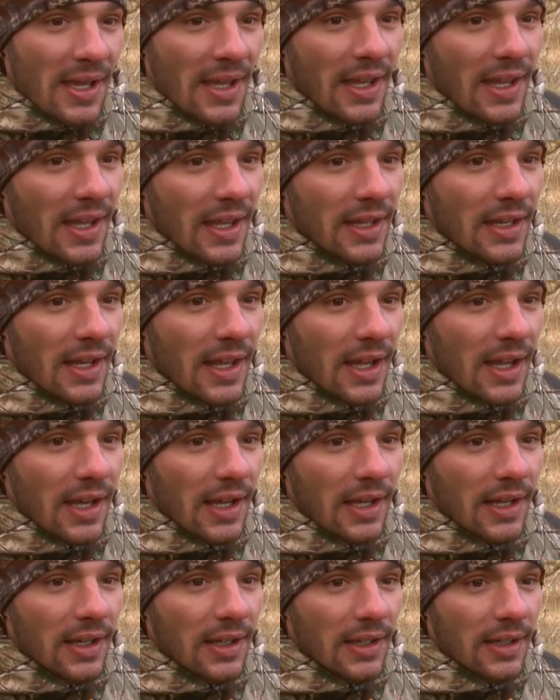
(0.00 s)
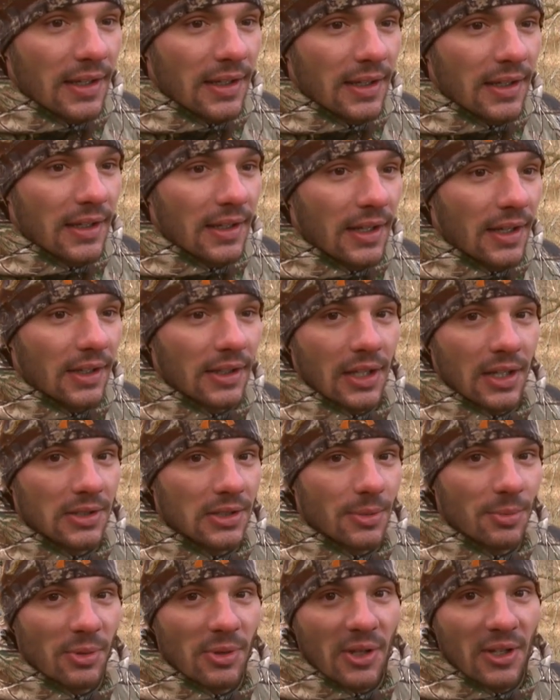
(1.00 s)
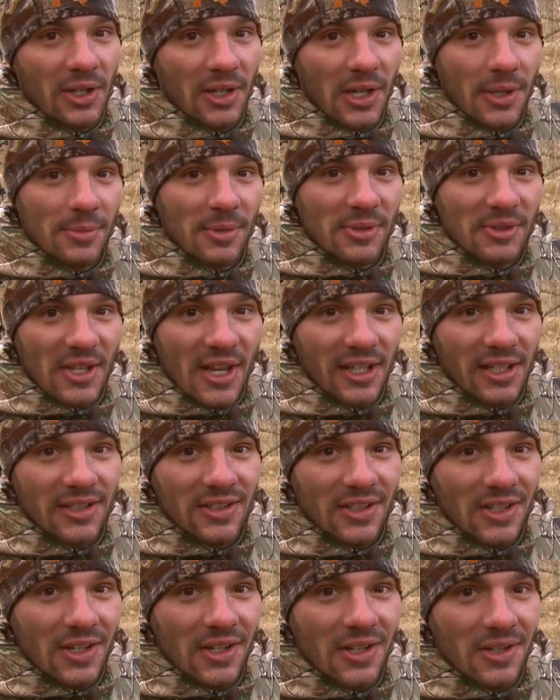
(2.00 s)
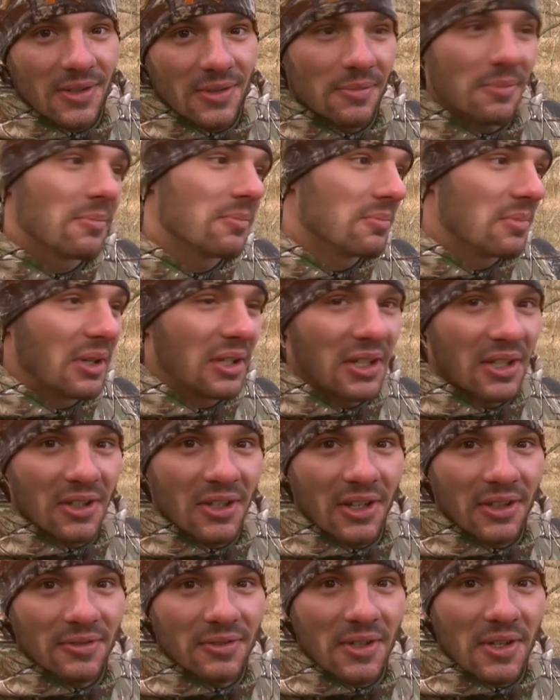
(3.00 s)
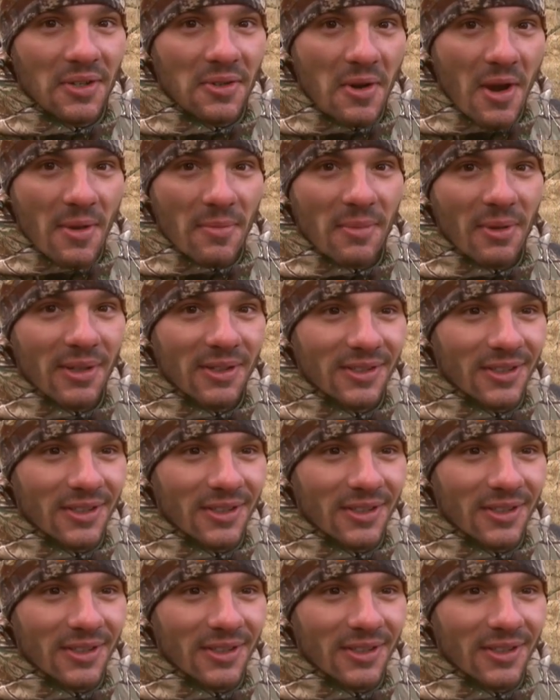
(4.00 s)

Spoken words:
and I'll catch up with you in a couple seconds here and bring you along for the trip.